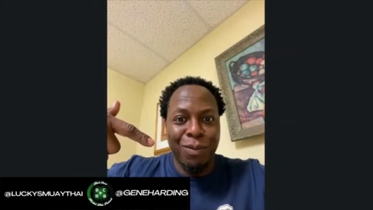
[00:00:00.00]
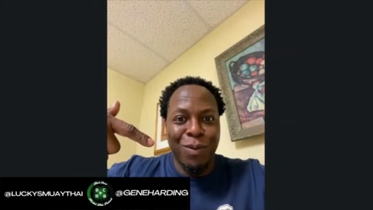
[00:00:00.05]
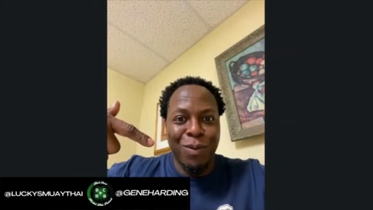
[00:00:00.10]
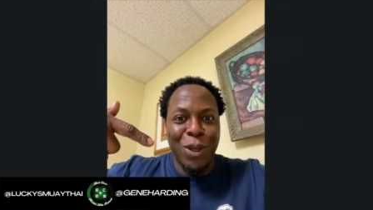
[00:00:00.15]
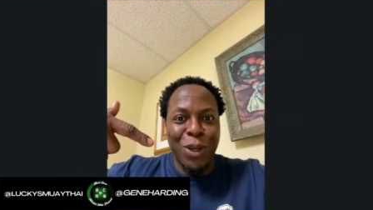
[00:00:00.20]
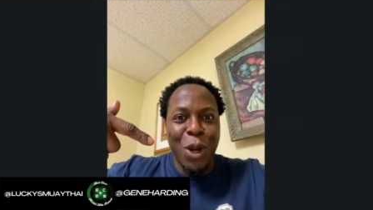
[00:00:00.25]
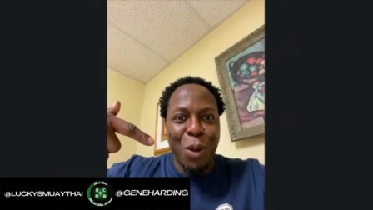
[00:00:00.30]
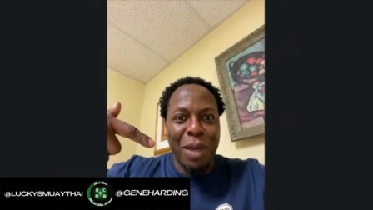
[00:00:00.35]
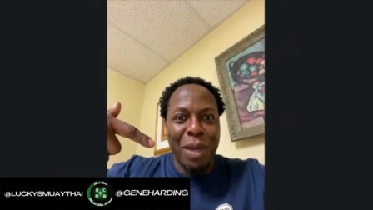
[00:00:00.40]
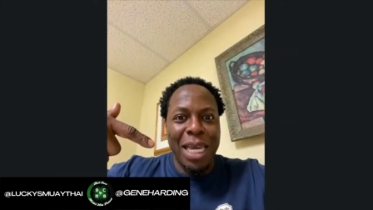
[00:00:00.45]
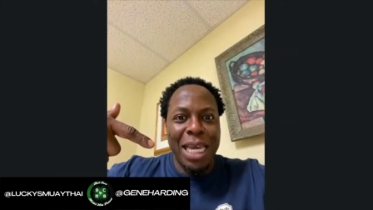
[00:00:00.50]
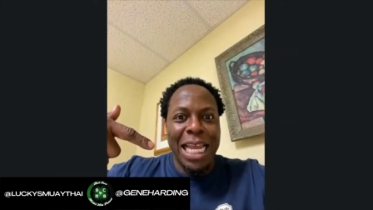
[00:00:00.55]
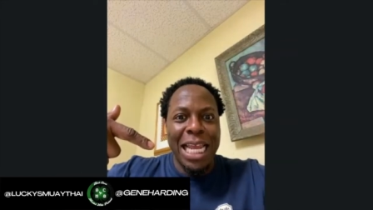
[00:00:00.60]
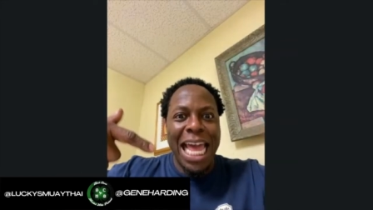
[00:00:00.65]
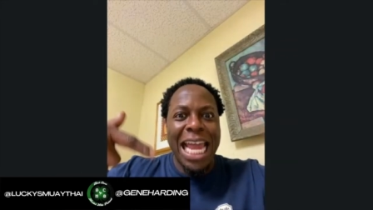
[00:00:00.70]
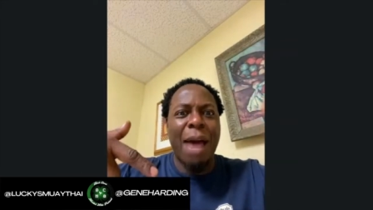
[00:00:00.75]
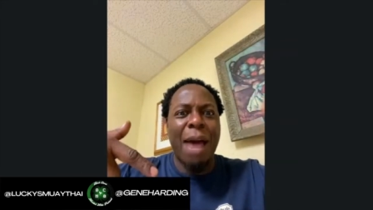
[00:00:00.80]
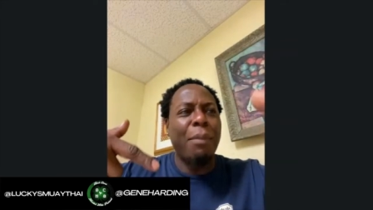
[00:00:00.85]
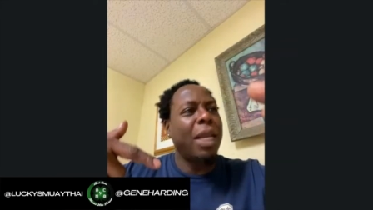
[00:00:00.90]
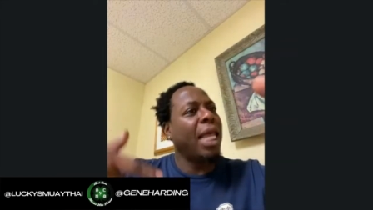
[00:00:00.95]
You know what I mean?
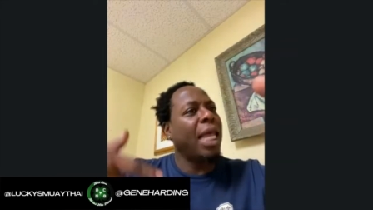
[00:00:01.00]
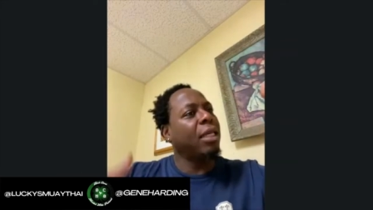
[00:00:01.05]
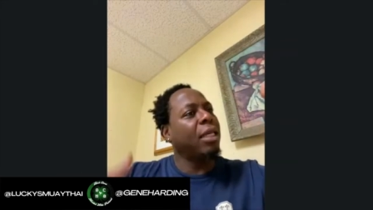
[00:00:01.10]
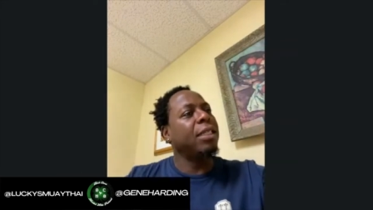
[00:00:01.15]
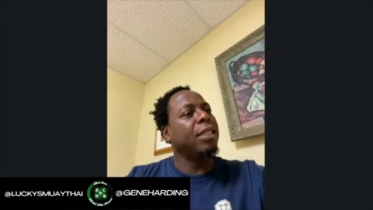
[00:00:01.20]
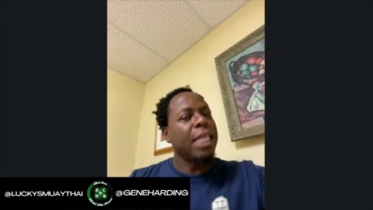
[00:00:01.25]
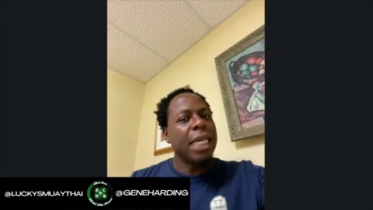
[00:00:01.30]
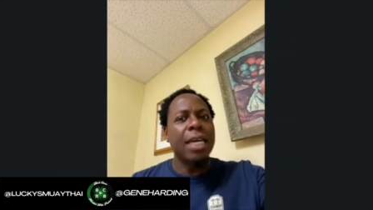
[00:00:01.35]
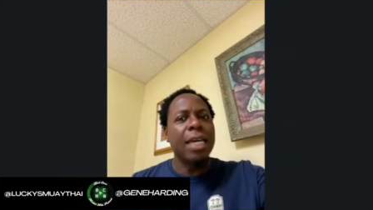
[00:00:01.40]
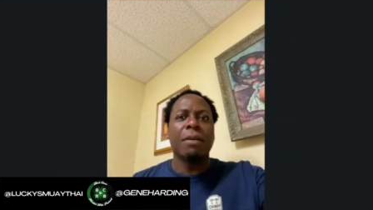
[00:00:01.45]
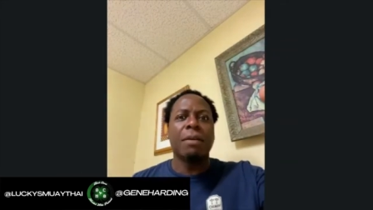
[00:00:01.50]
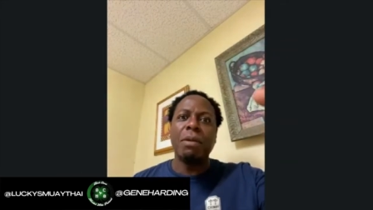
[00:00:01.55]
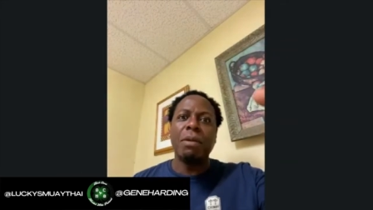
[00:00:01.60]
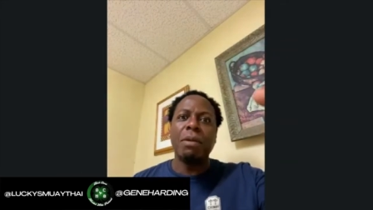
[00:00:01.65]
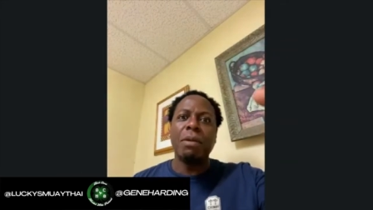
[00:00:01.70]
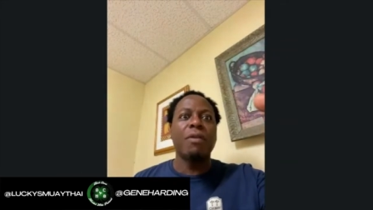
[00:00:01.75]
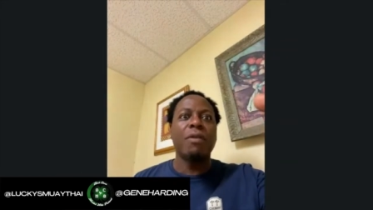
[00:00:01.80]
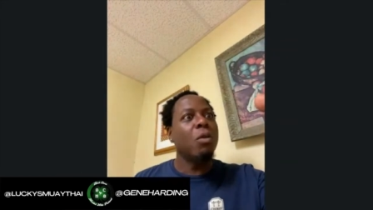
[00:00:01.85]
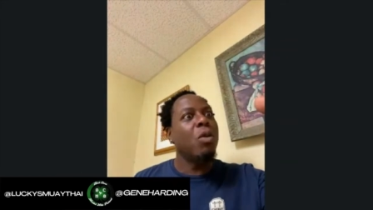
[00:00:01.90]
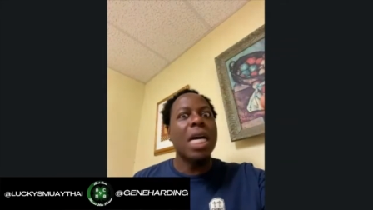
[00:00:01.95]
And I be like, yeah,
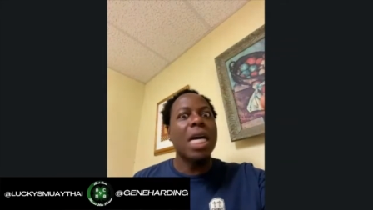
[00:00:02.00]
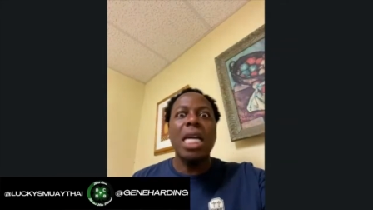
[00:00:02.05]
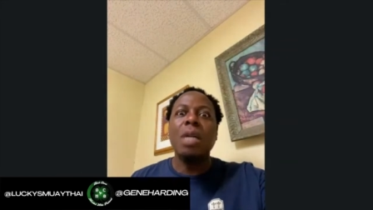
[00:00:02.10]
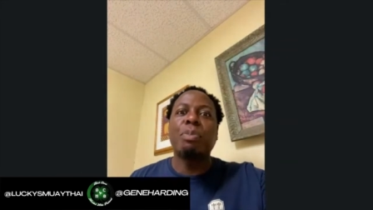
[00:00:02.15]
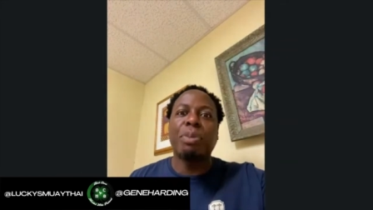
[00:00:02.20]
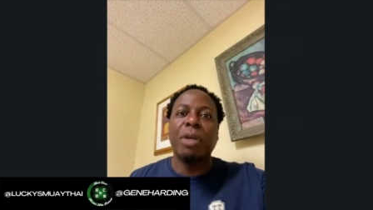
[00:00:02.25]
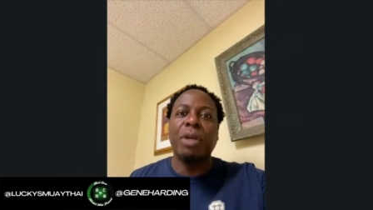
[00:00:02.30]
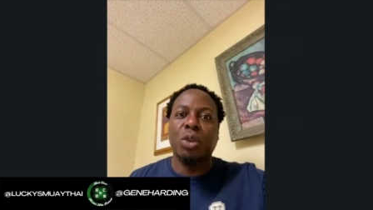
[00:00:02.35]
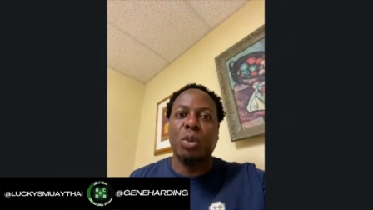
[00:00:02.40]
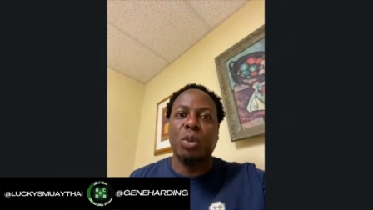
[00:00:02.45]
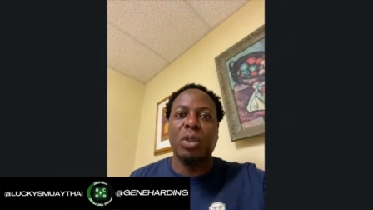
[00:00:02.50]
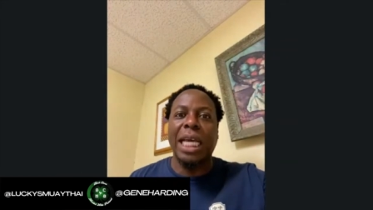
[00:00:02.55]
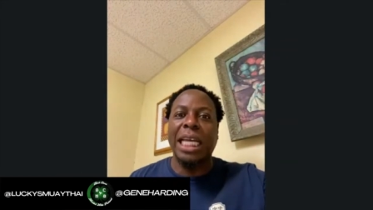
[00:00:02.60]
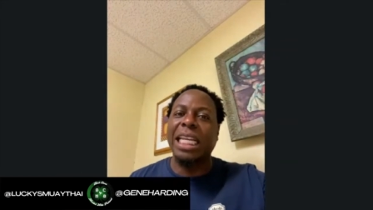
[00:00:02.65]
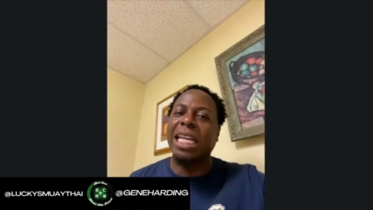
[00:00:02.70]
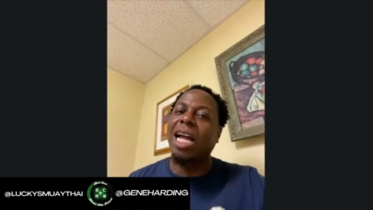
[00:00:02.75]
motherfucker, what kind of punch was that?